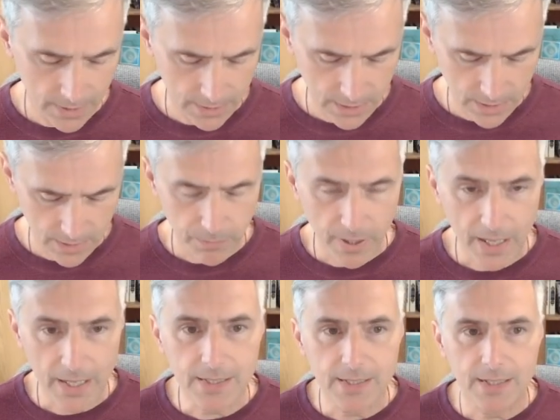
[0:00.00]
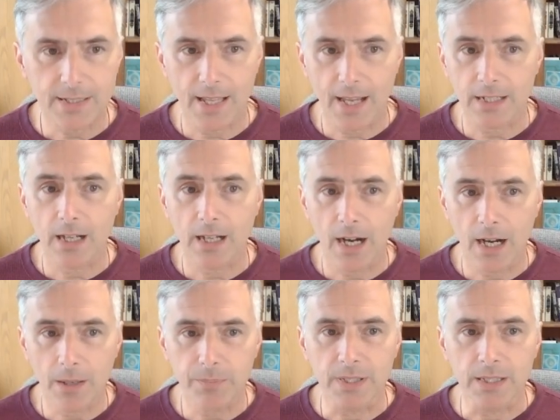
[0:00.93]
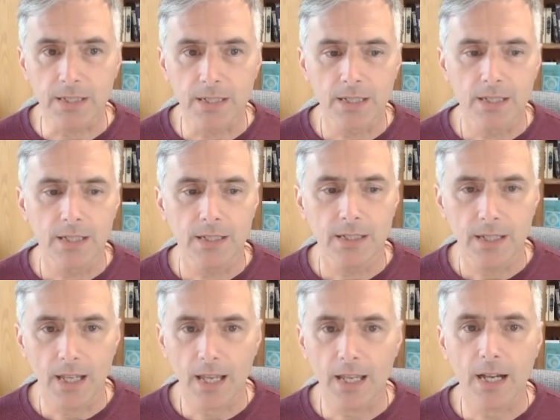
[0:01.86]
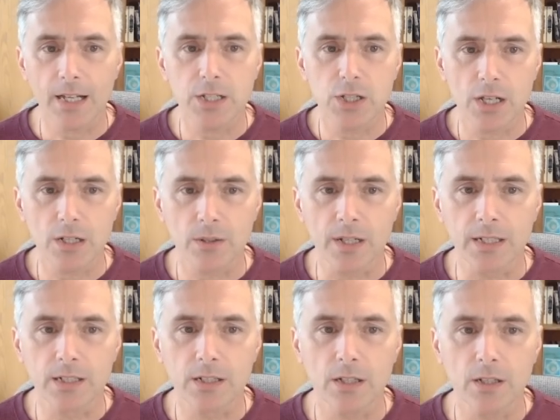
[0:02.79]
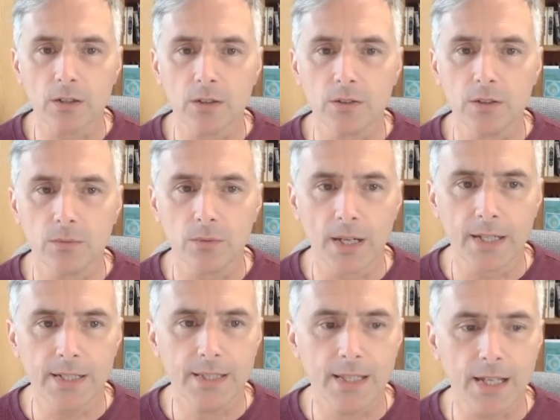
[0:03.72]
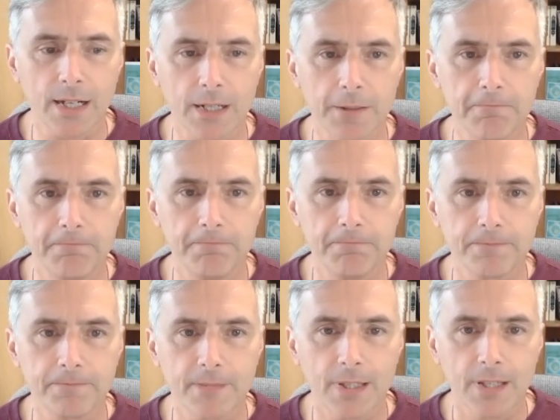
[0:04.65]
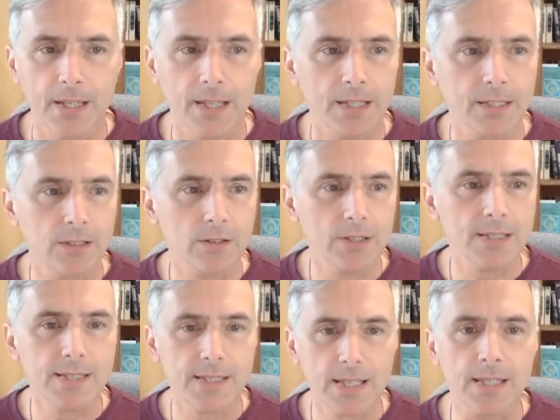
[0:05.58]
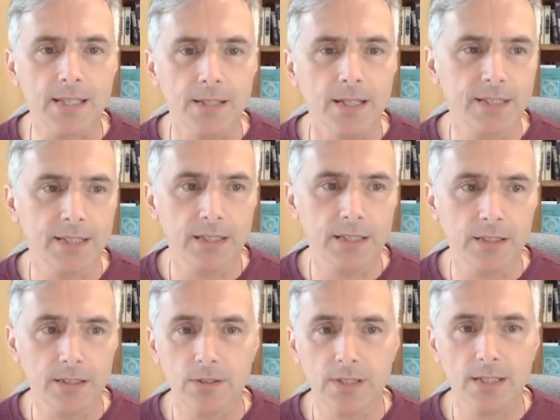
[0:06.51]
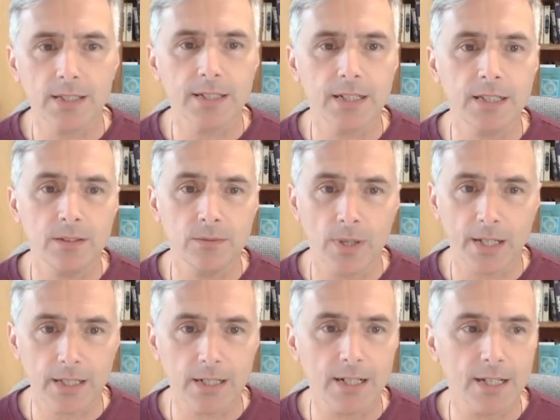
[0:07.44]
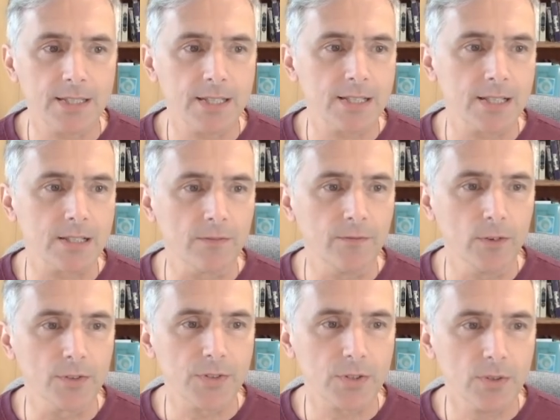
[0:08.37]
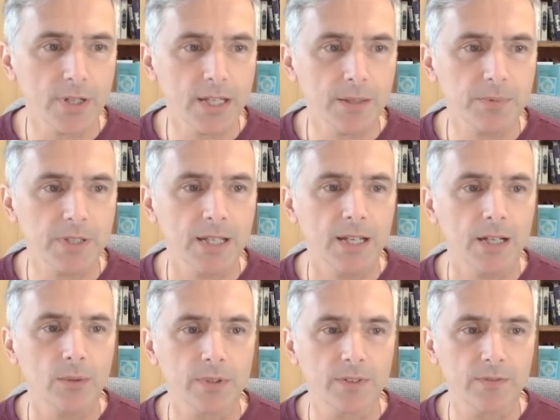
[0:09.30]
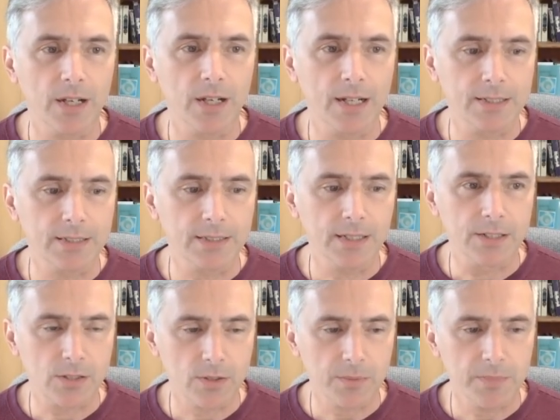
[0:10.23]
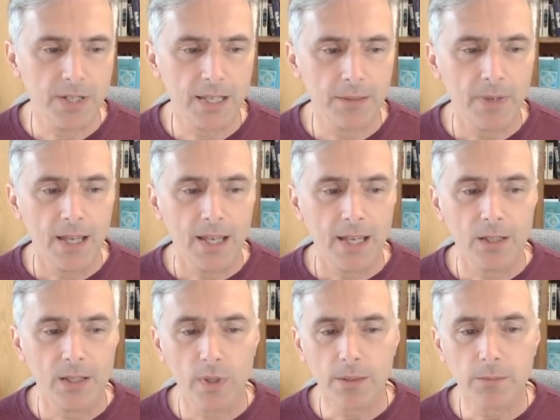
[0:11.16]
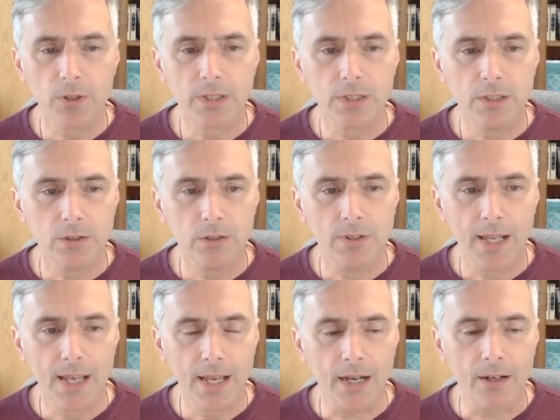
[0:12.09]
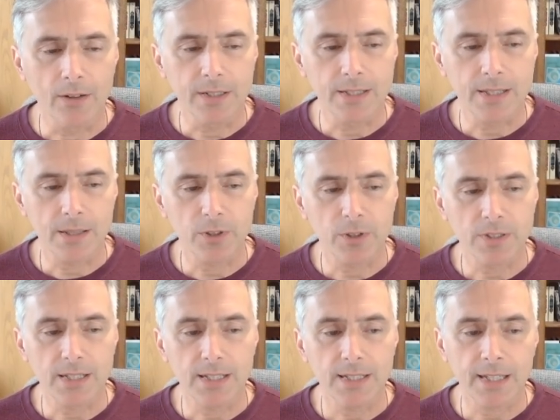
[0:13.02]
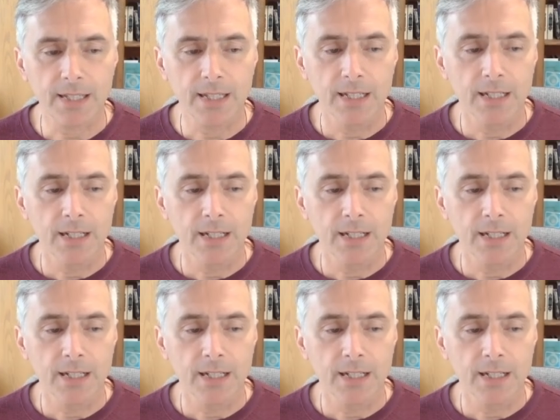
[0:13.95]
just paste that copied AI-generated code right in there. And you can see the utility recognizes it's a full script. We've got our script name. And what I'm going to do now is I'm going to click